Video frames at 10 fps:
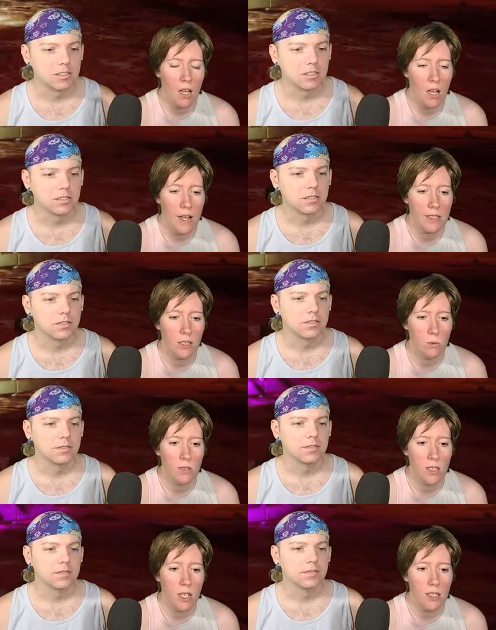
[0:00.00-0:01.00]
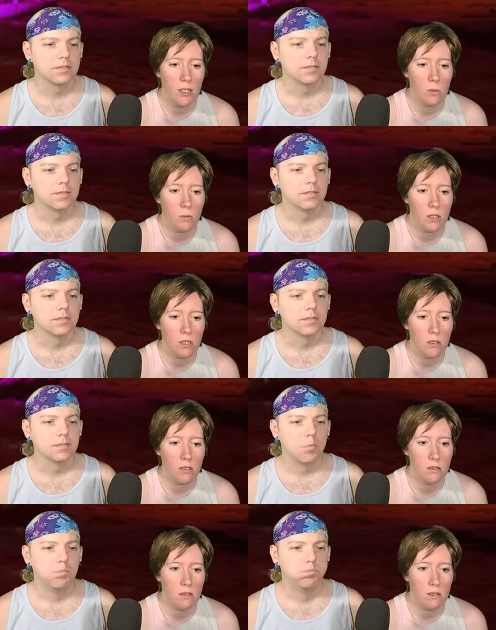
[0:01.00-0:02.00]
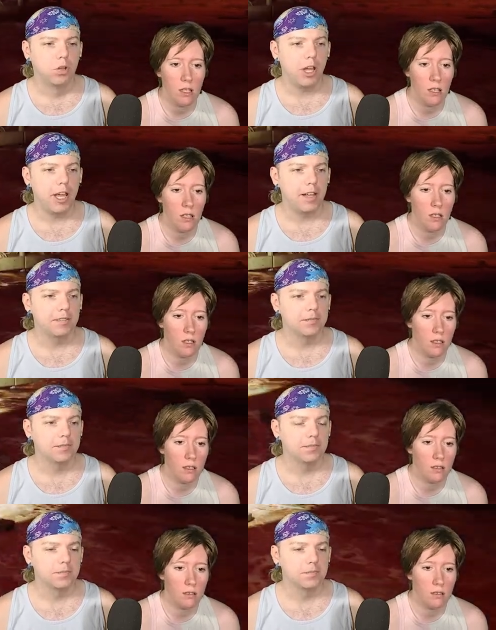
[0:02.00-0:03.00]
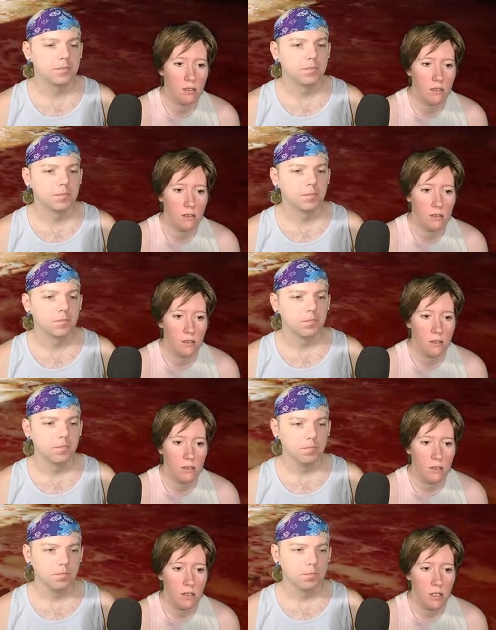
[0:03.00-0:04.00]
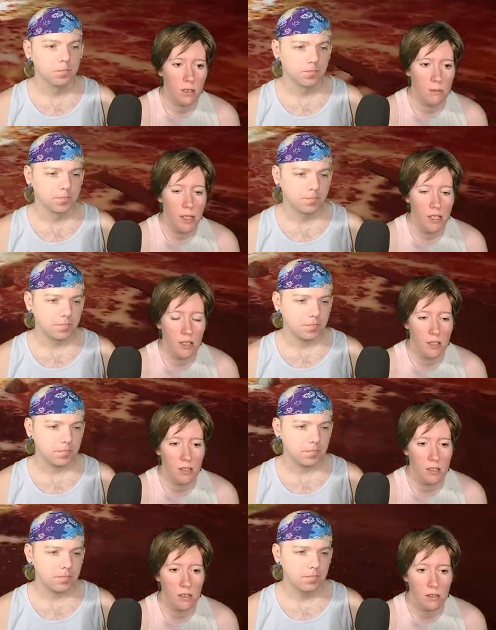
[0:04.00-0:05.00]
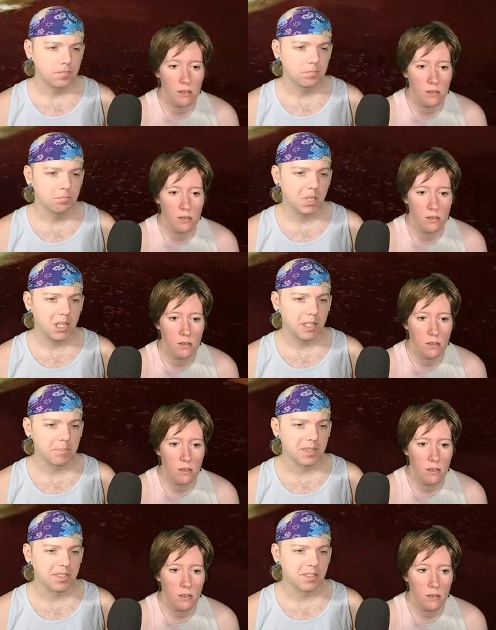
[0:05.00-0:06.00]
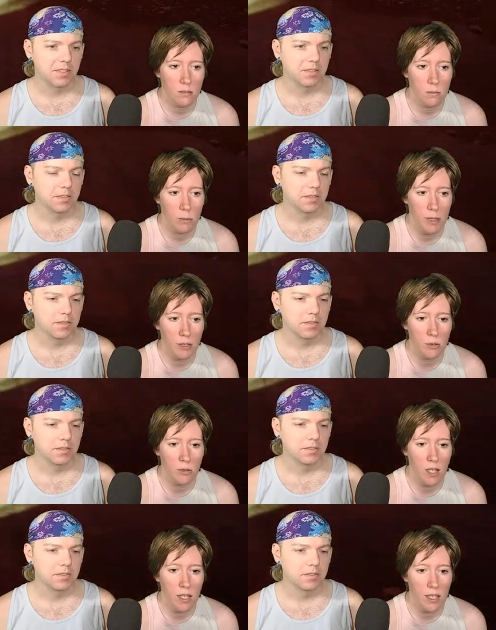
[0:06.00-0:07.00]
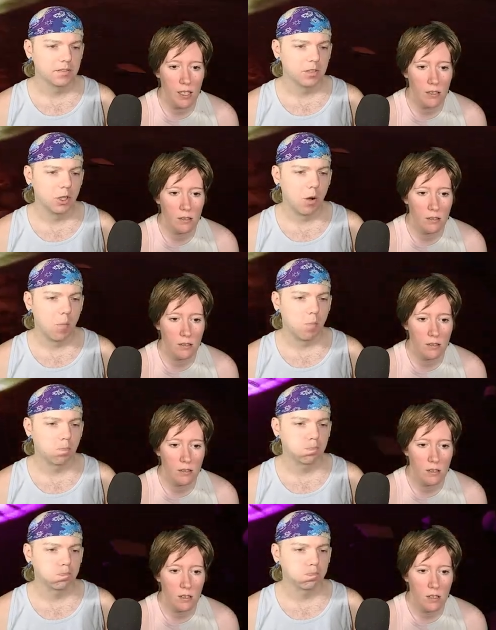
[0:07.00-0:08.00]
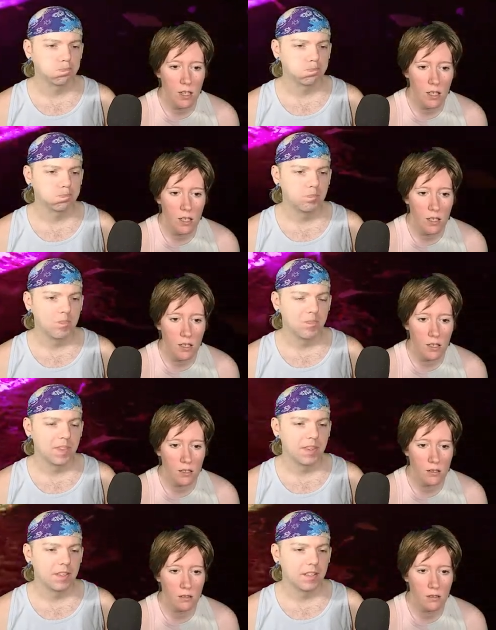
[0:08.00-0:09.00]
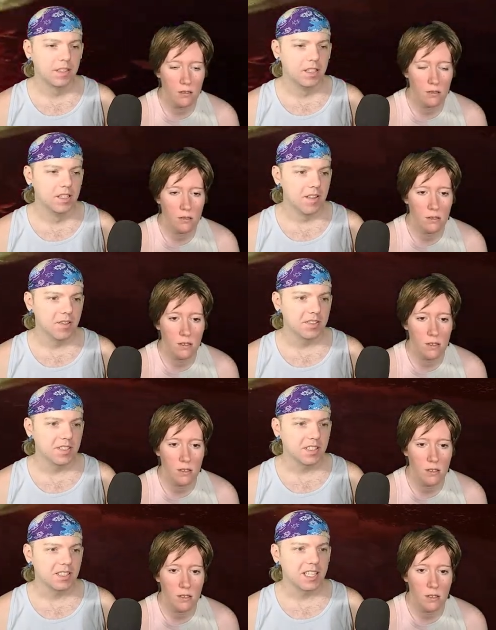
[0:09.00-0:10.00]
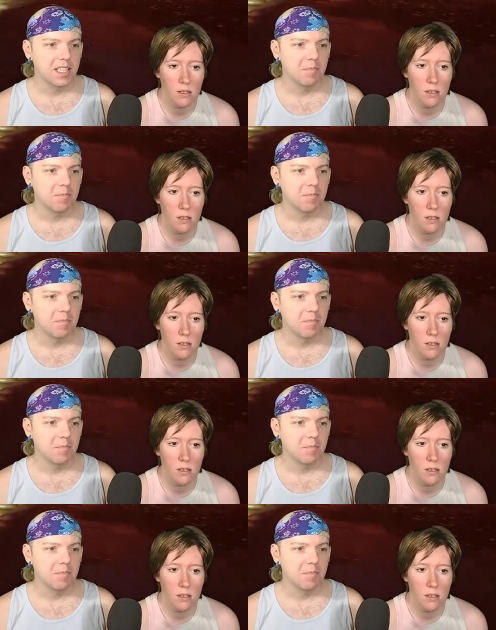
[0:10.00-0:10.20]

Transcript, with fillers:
Speaker 1: I don't, I don't. Ah! Come hither.
Speaker 2: Polyps.
Speaker 1: Prepare to die. Hiya!
Speaker 2: There was like a dad, a